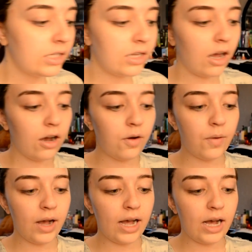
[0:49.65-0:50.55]
So
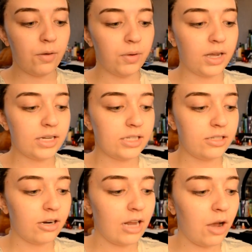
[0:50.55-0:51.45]
we're going to
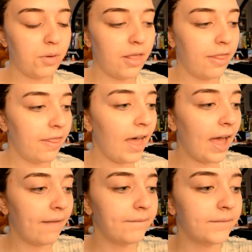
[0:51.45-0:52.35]
start out with that.